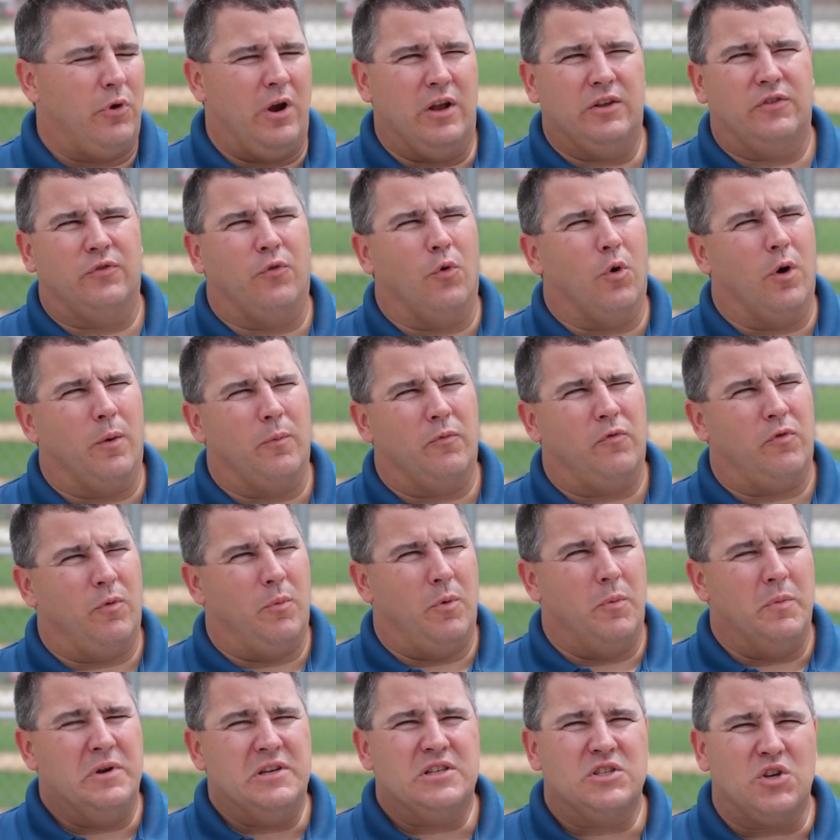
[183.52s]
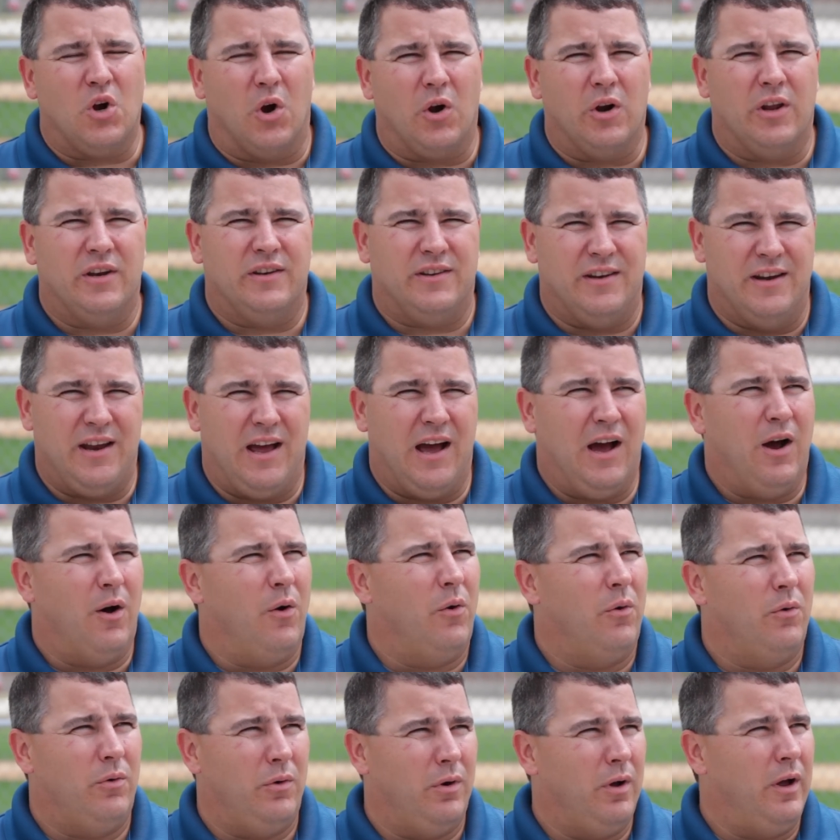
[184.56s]
transformed from when we started to
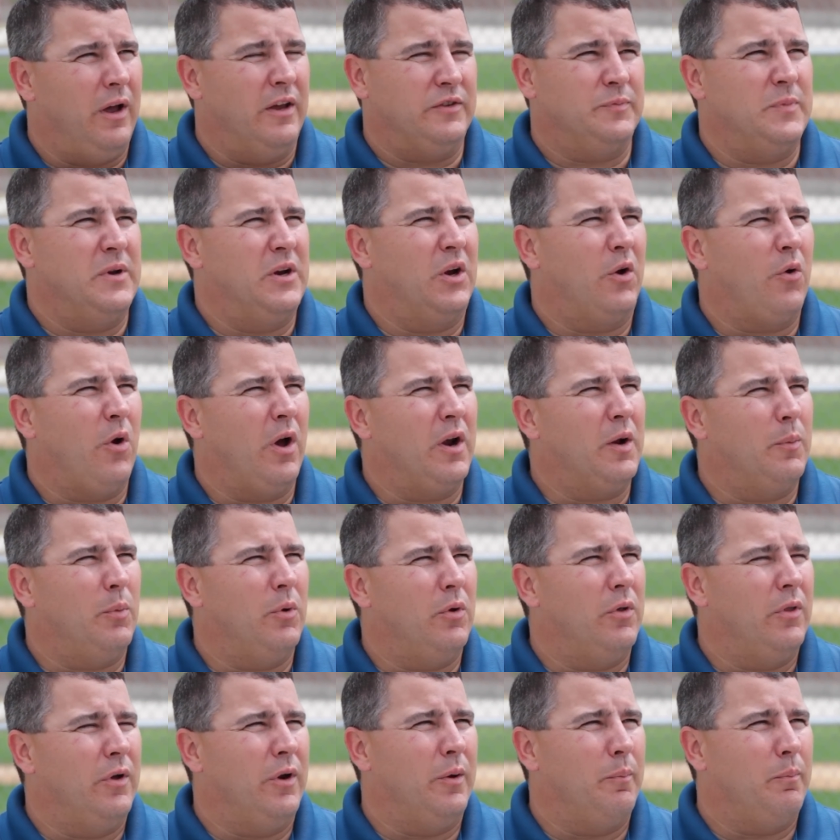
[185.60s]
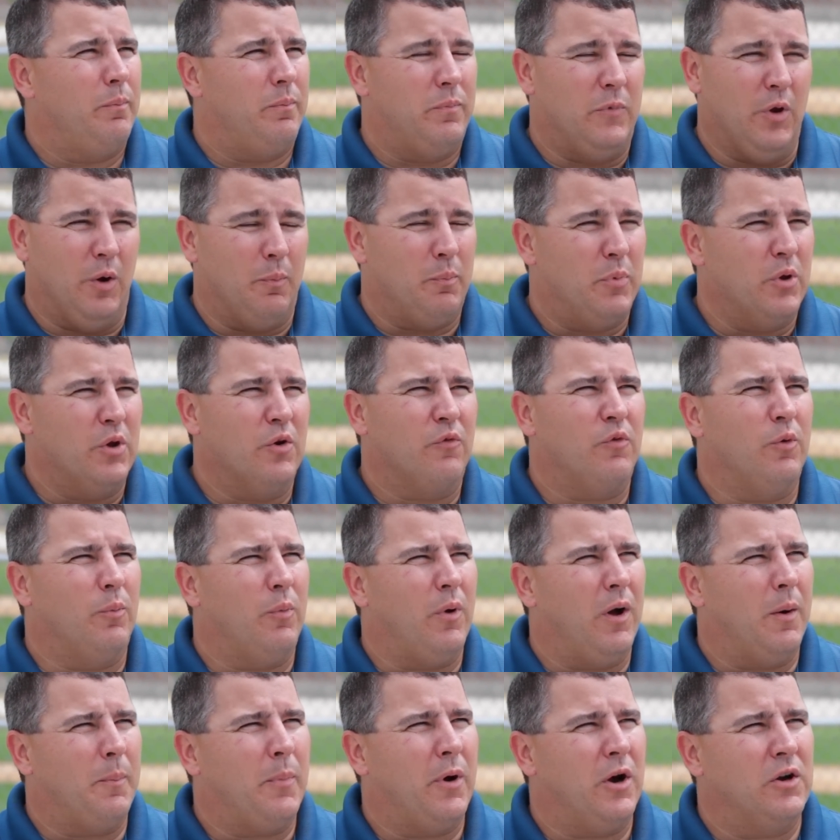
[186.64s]
now. It has been incredible. They're, they're beautiful
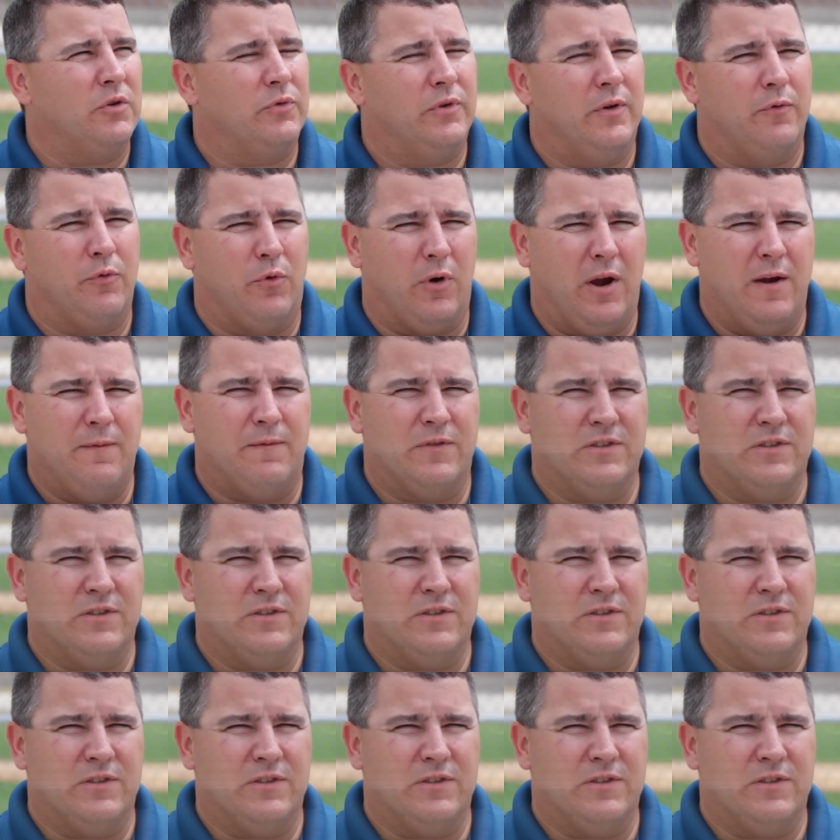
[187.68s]
ballparks. We have great